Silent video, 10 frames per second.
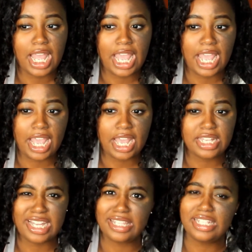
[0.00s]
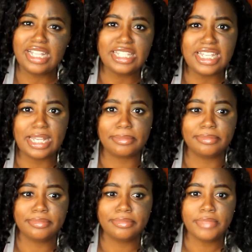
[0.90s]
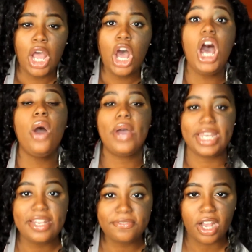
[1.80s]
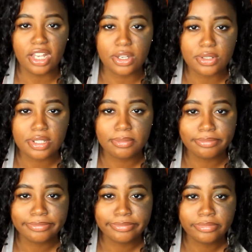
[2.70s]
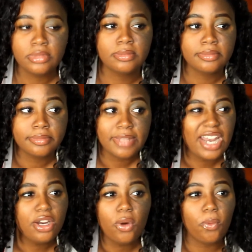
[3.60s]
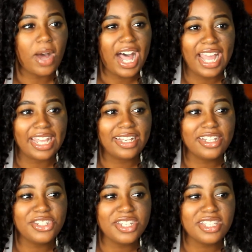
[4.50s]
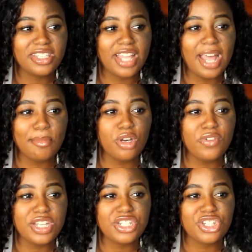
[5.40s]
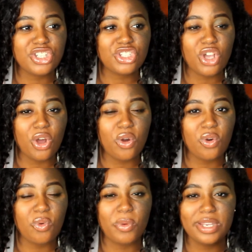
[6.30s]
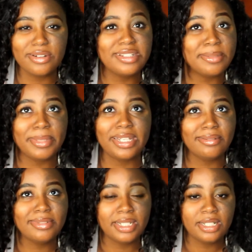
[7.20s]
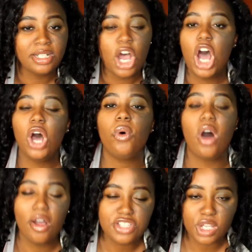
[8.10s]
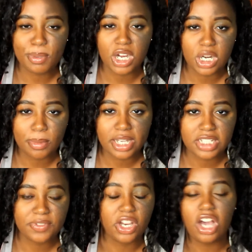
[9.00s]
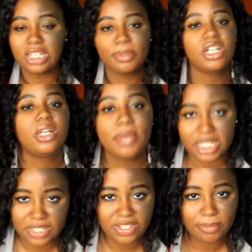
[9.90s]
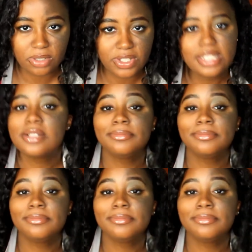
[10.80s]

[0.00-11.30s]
And I think that's it. Oh, and It Follows. I don't know why. It's just, that movie is just so weird to me. Oh, also Paranormal Activity, all the Paranormal Activity movies.